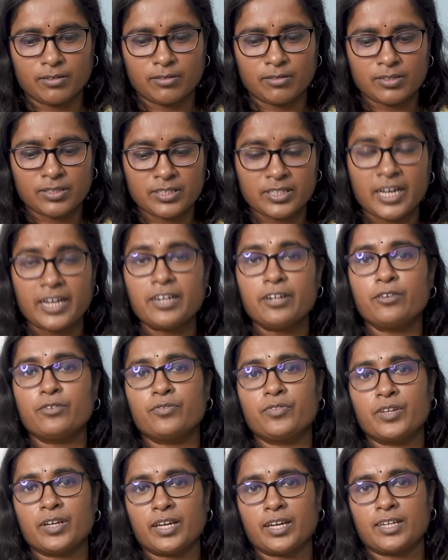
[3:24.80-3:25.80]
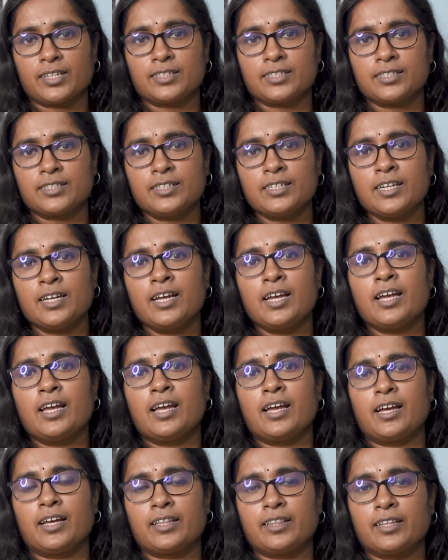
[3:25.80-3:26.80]
site of the cancer,
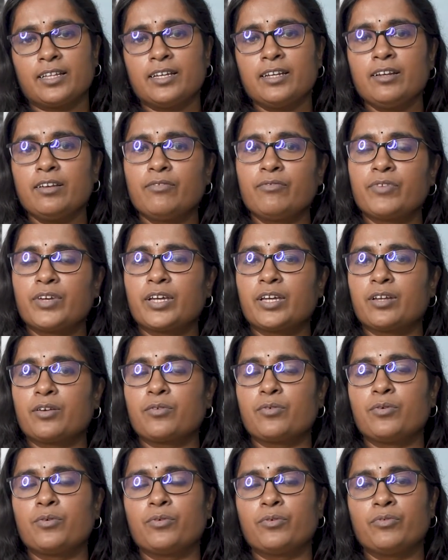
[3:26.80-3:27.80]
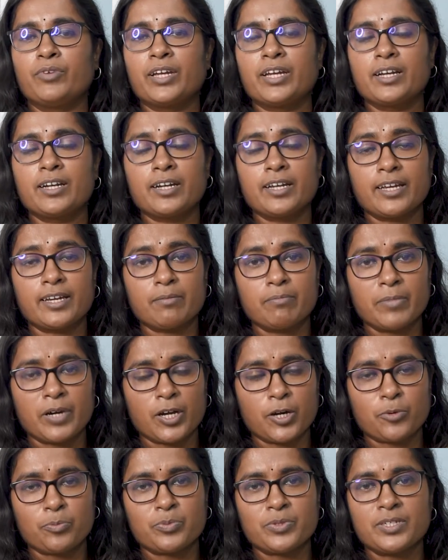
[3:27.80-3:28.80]
and then we can take
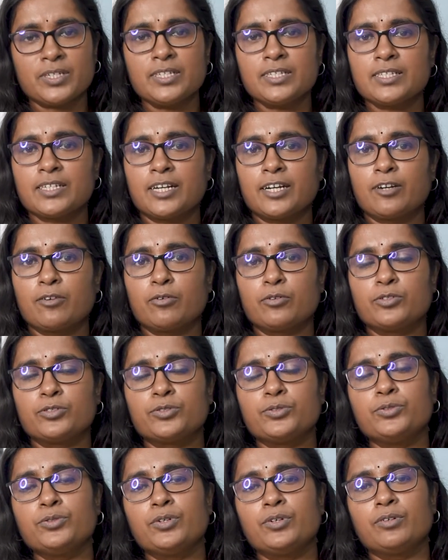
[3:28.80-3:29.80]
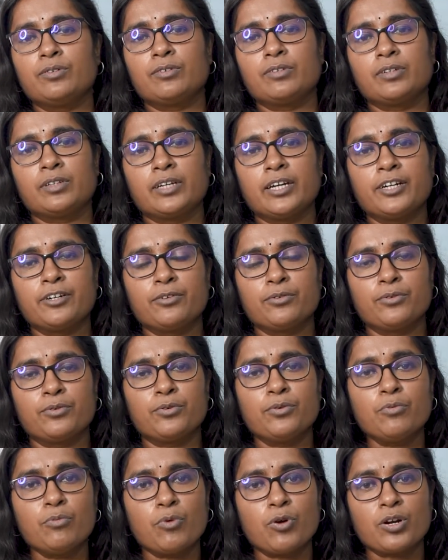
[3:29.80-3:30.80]
biopsies and also get to know
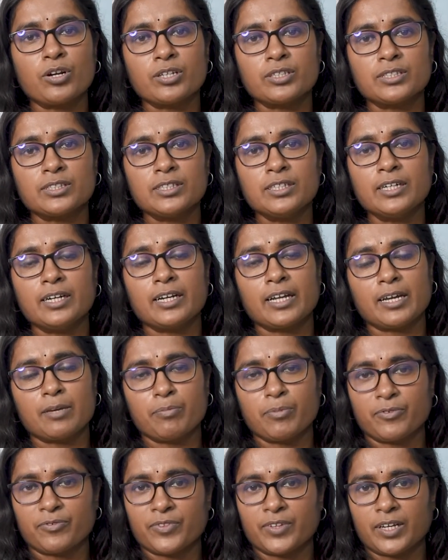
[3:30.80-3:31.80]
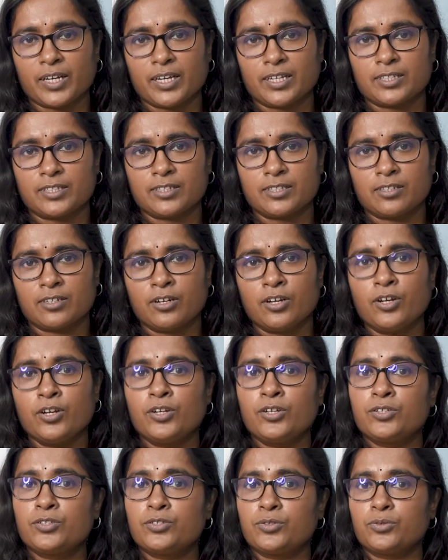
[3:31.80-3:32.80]
what is the type of the cancer.
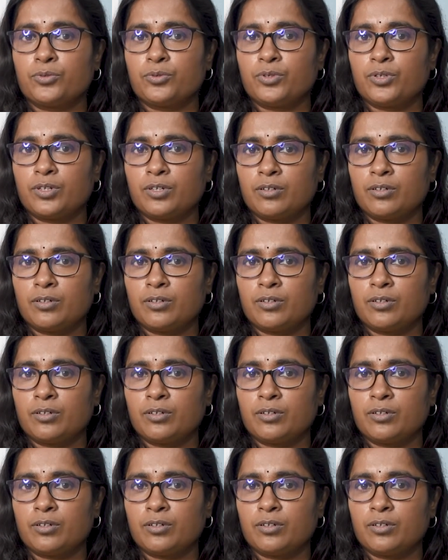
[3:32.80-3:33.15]
So,